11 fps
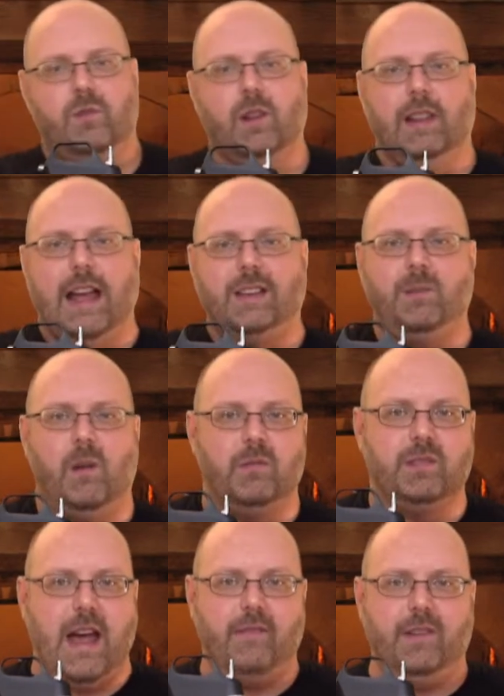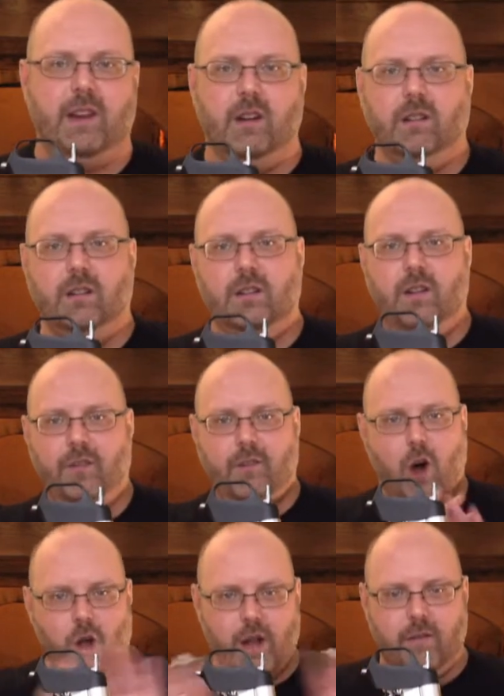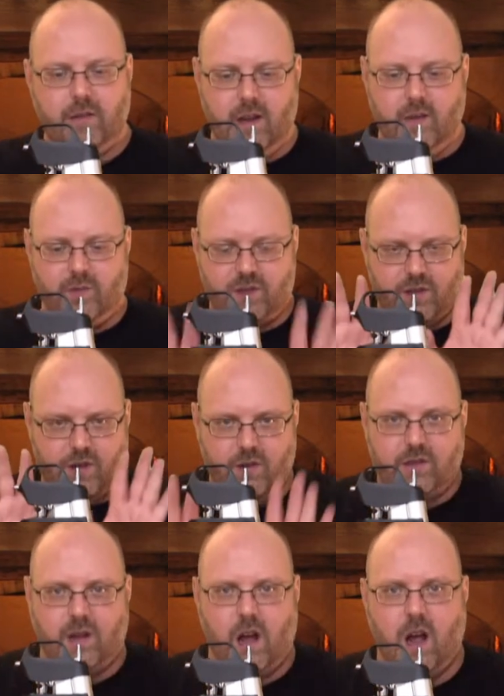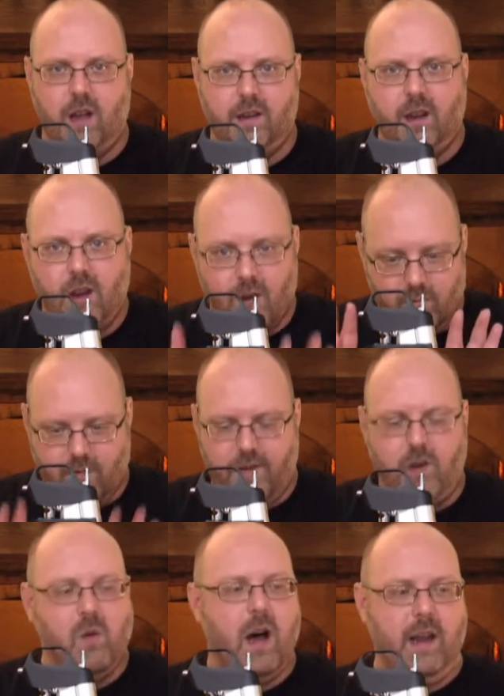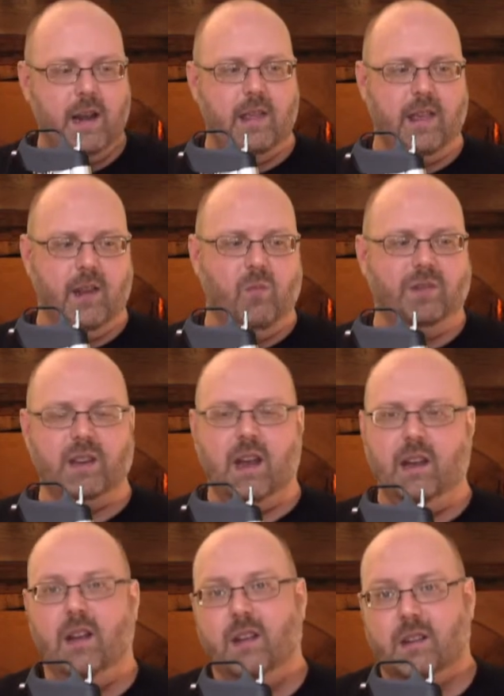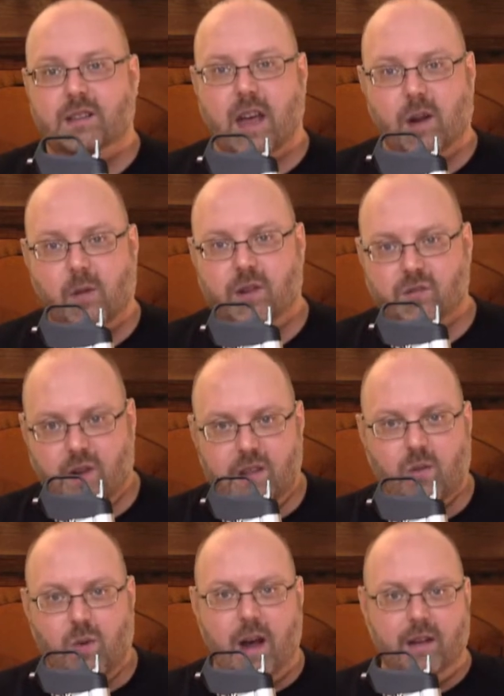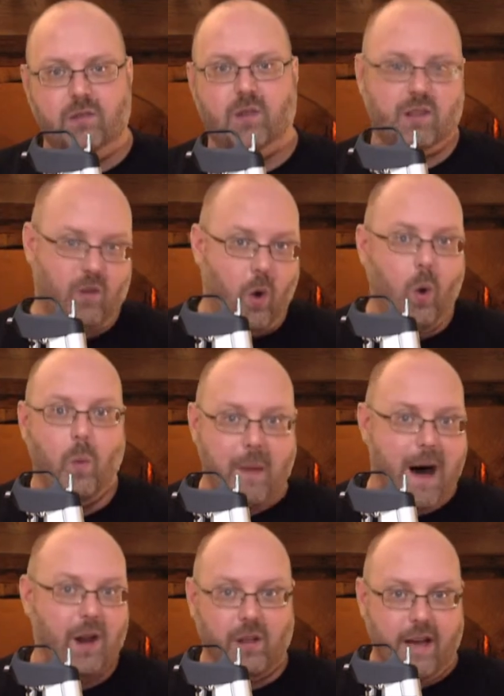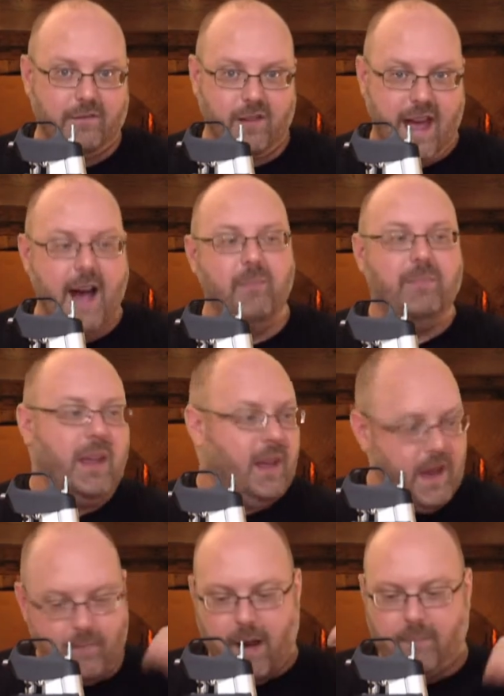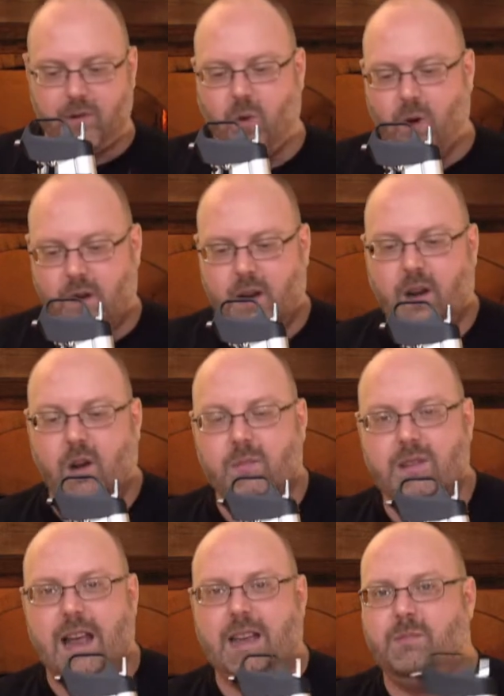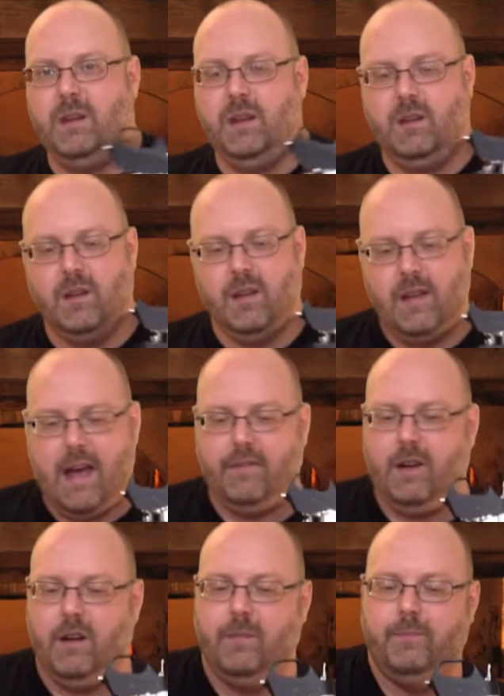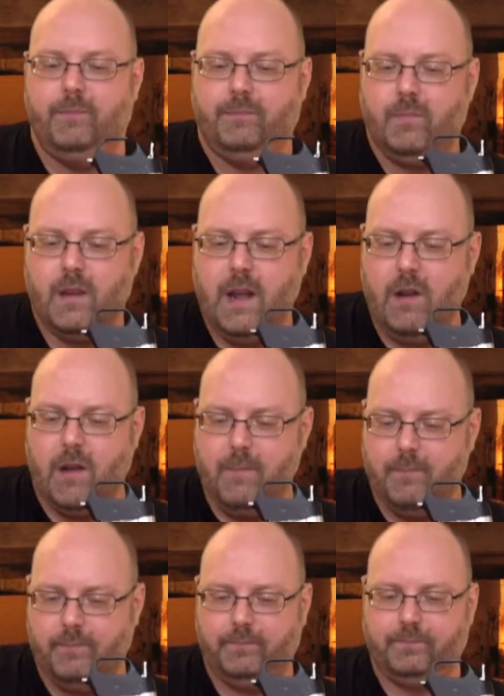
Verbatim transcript: could last me almost half a year if all I ever did was just use it on review wine. And then once I decide I want to drink the wine, drink the whole bottle after that and pop the cork. It could almost last me half a year. Anyway,